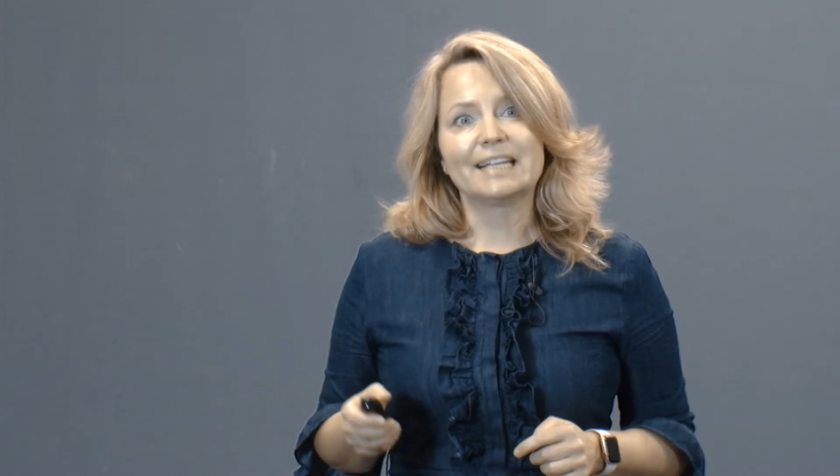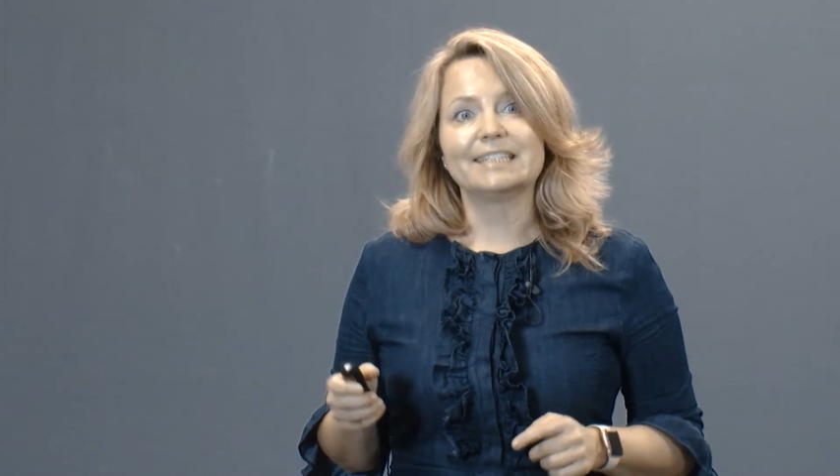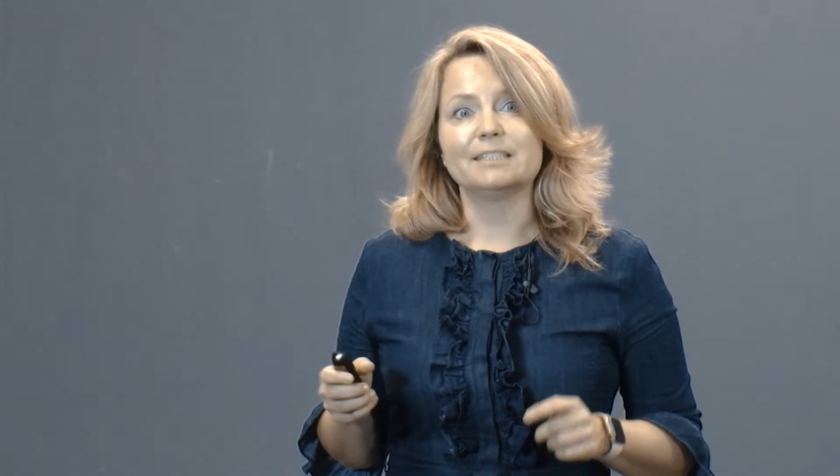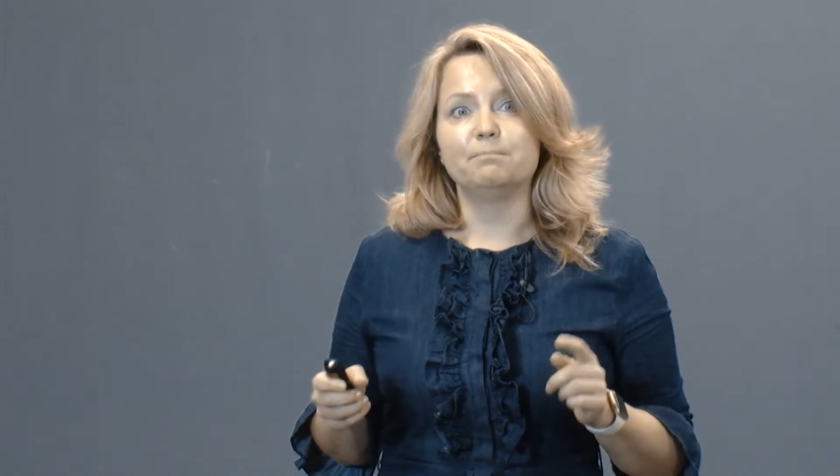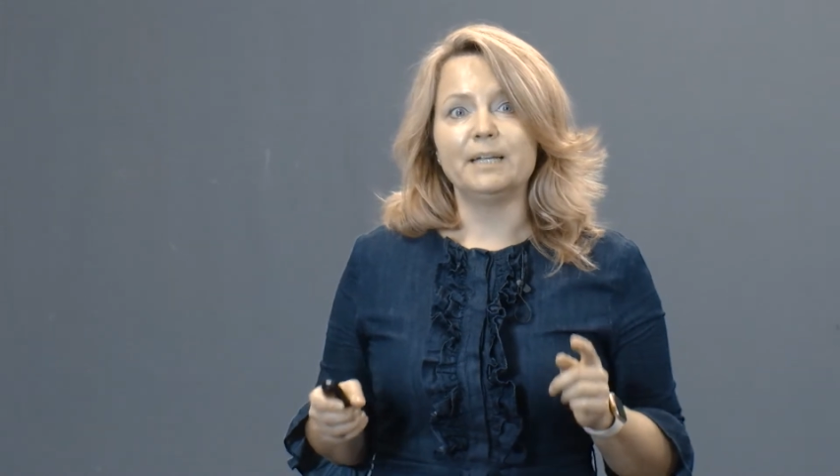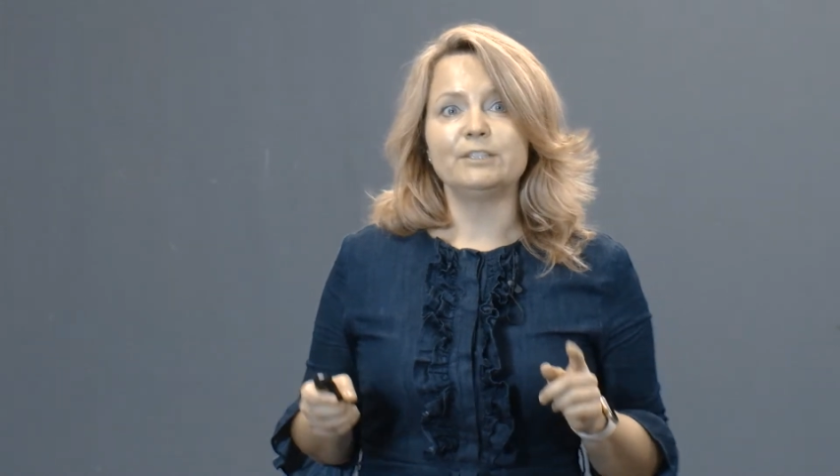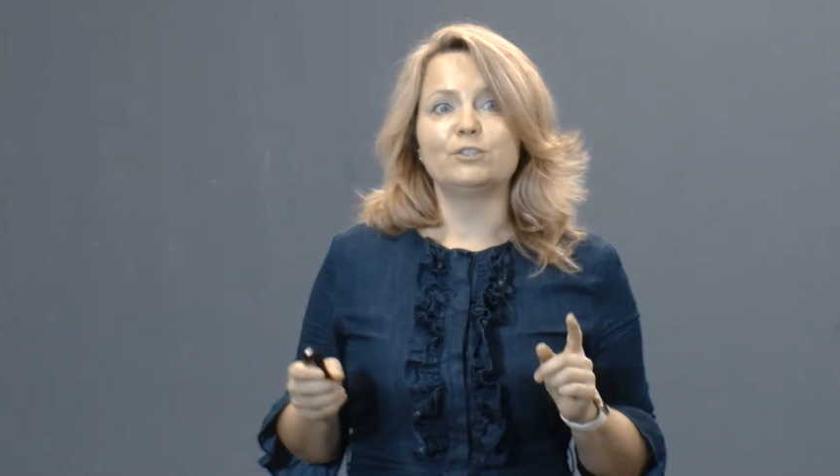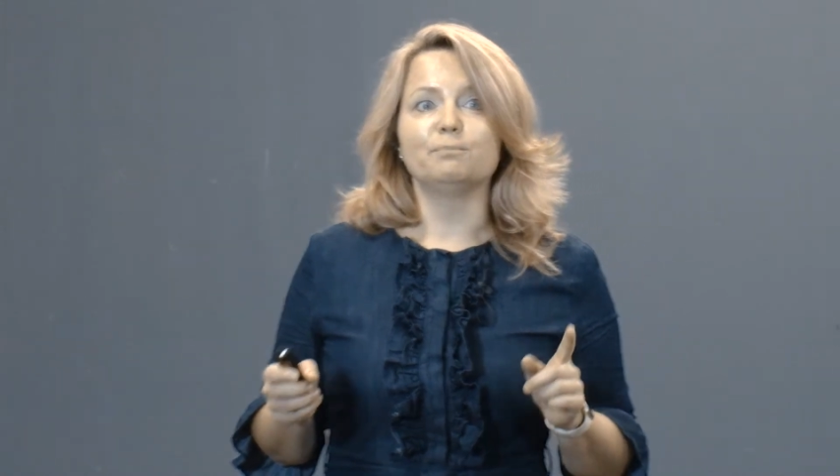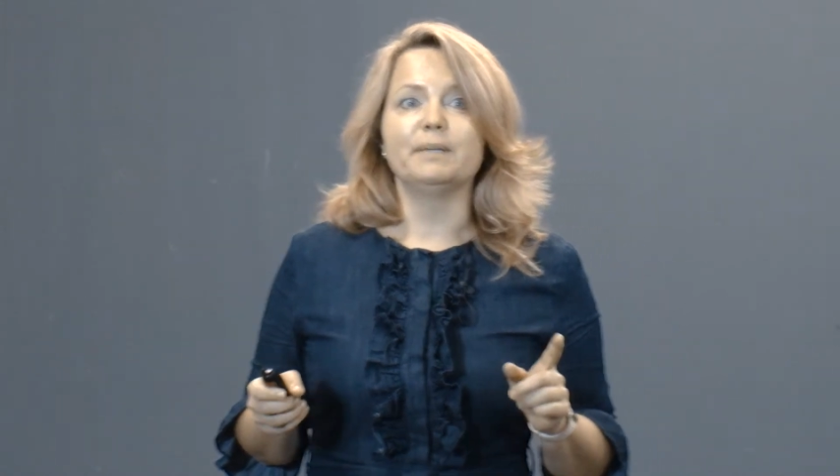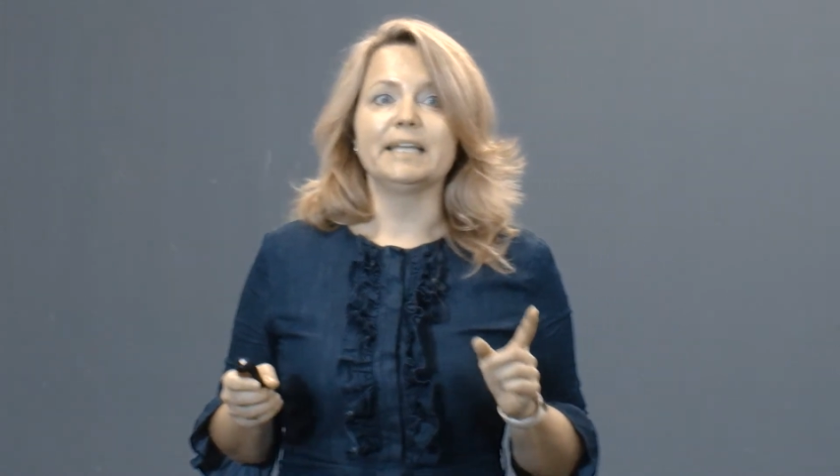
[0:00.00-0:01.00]
that
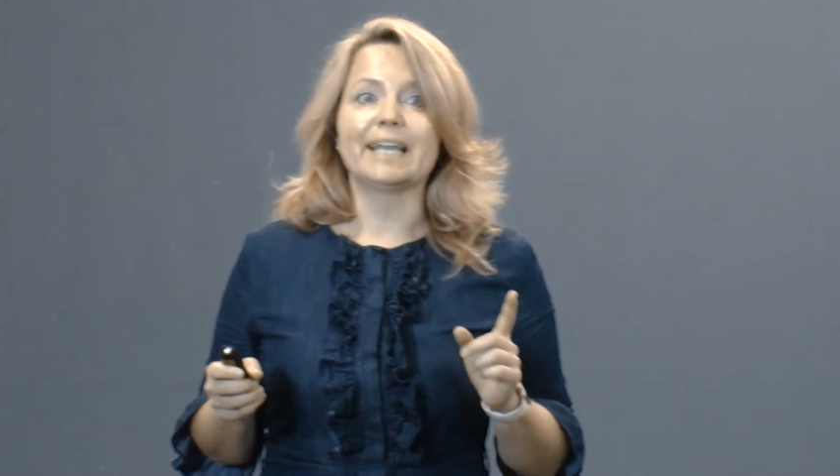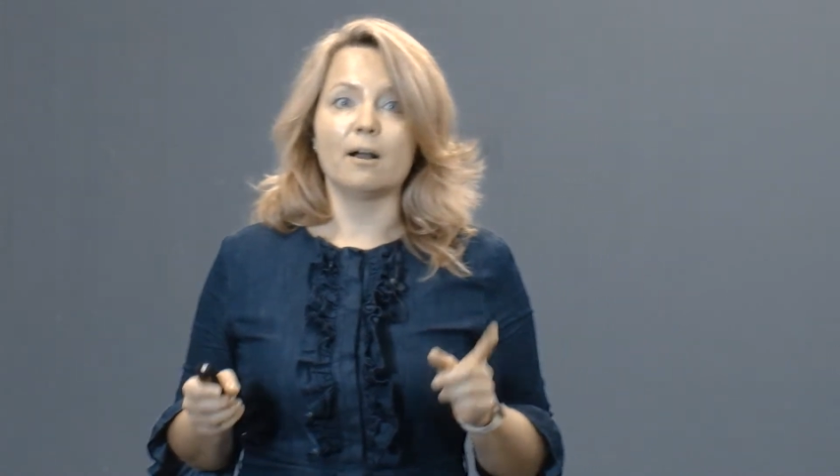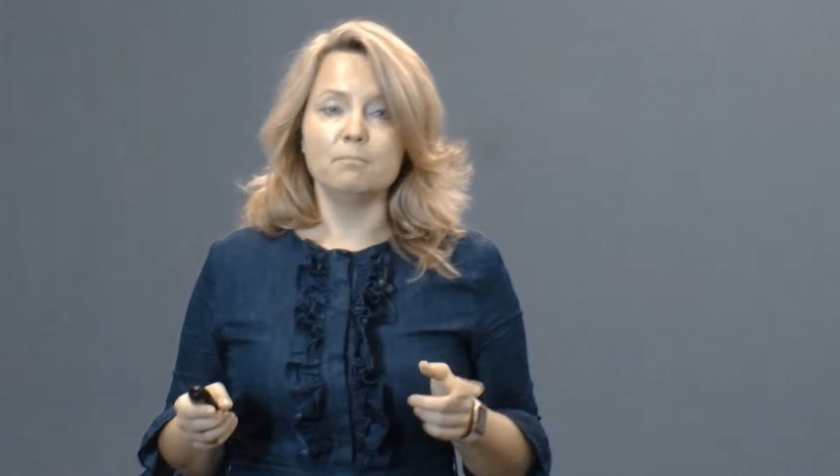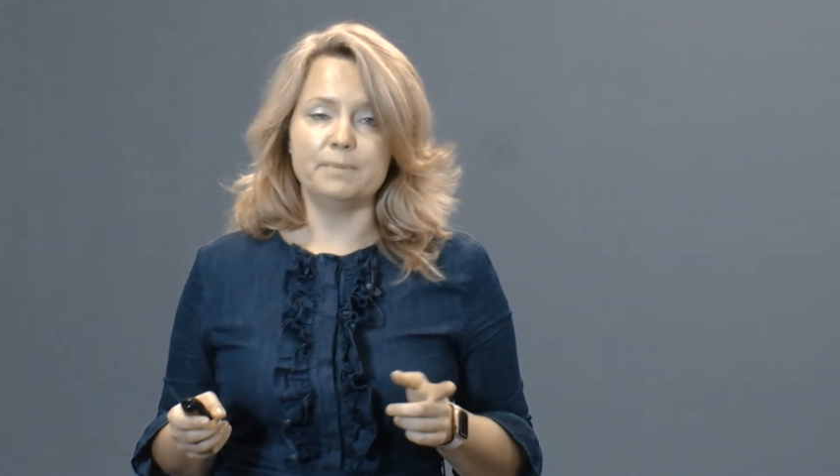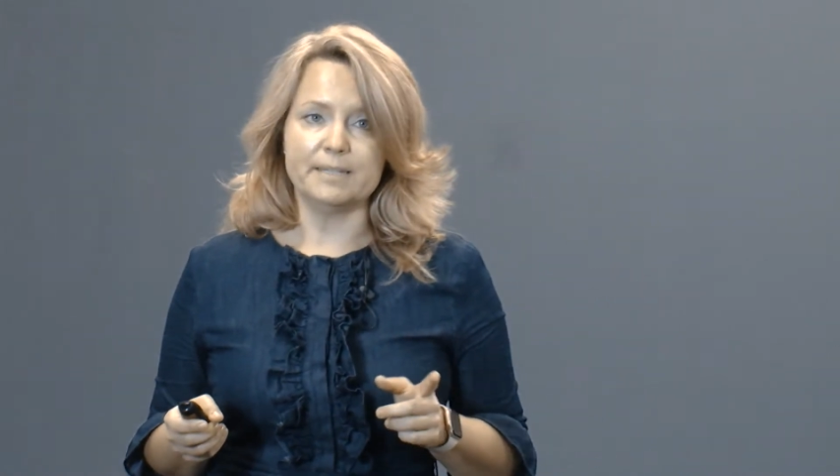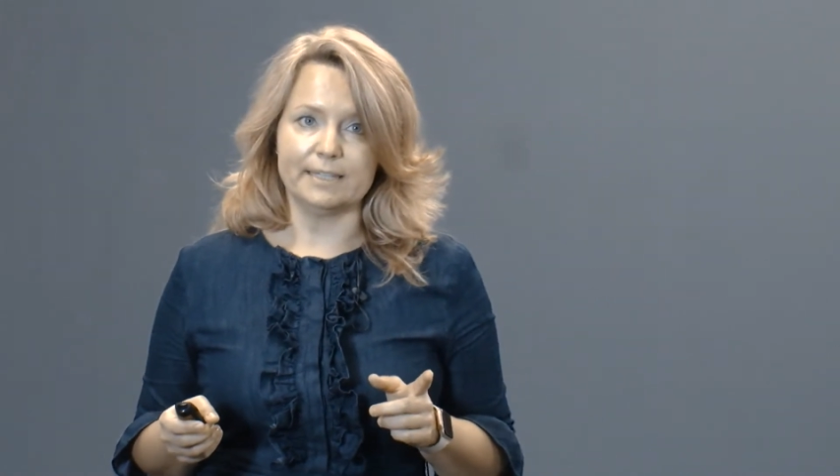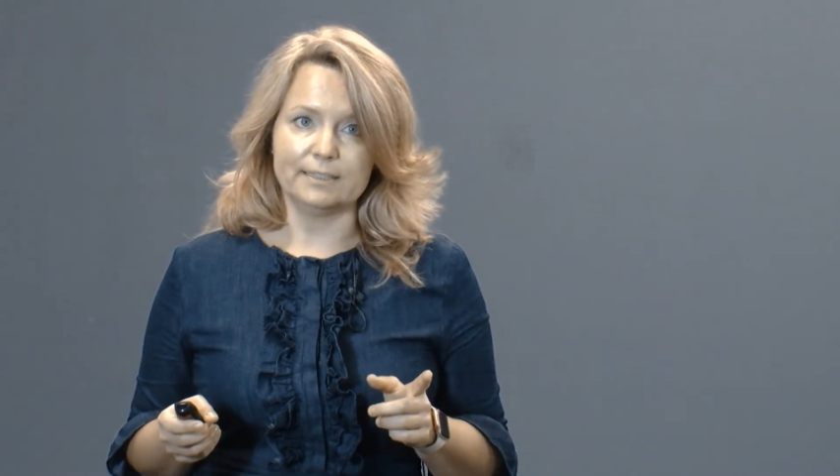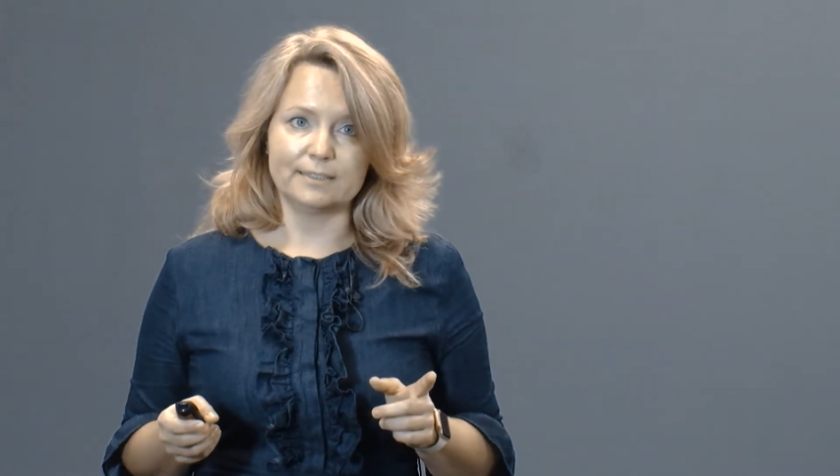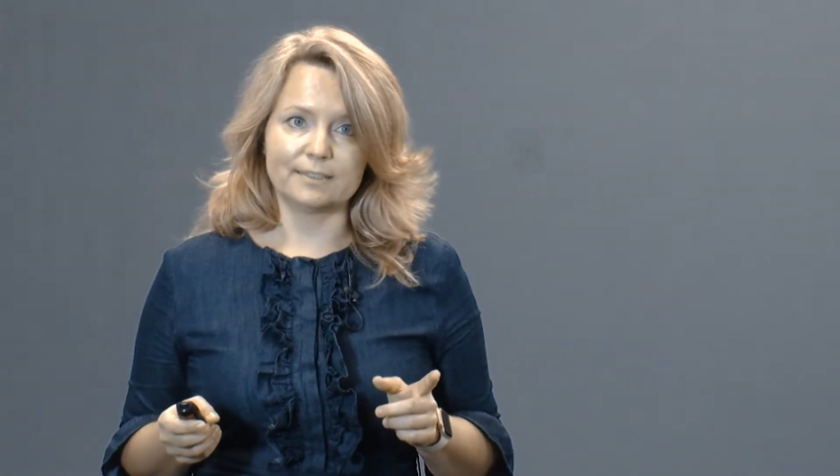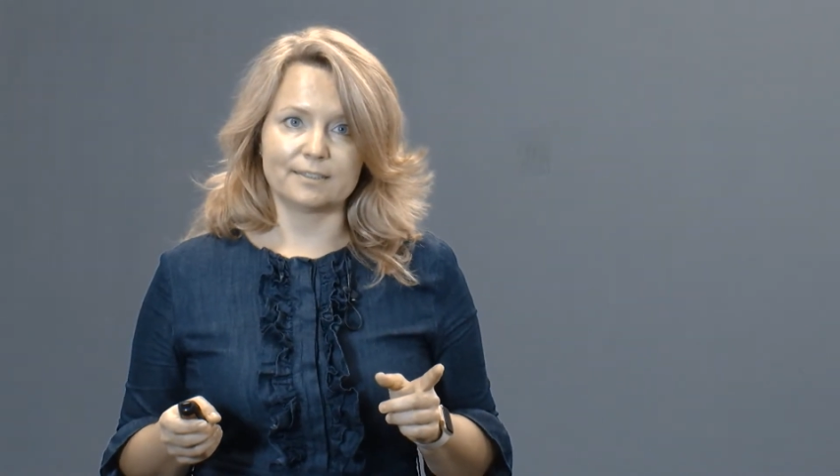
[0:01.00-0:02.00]
B2B
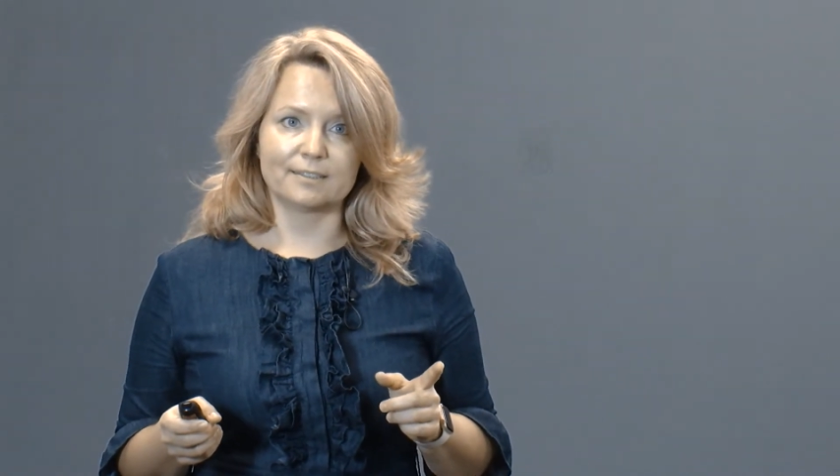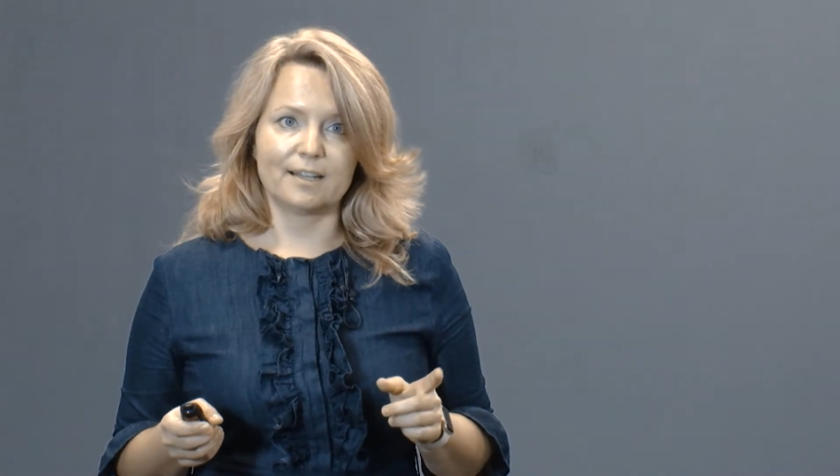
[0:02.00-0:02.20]
companies